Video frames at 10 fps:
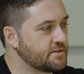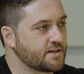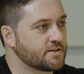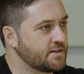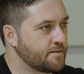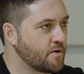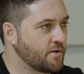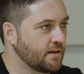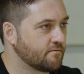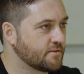was actually
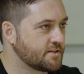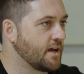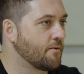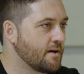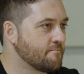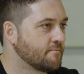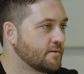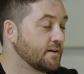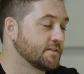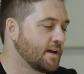demoing a
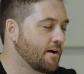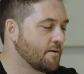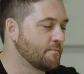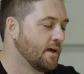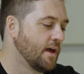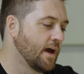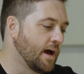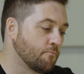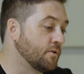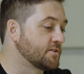CRM.
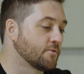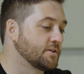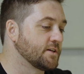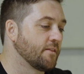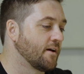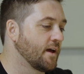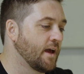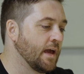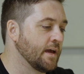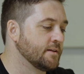We saw each other
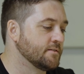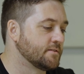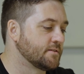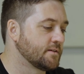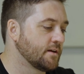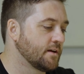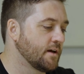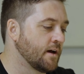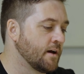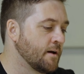and
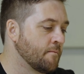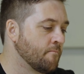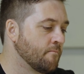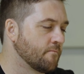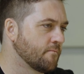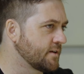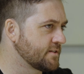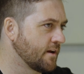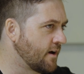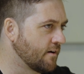I
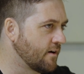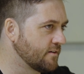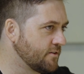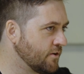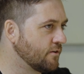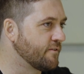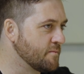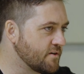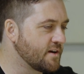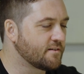said, you look
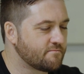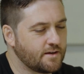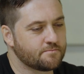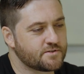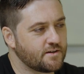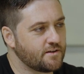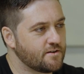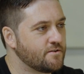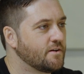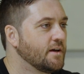familiar. Yep, so do
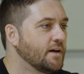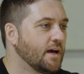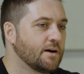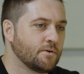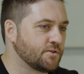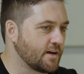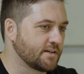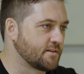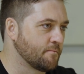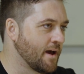you. We
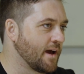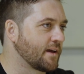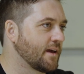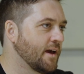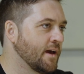traced it back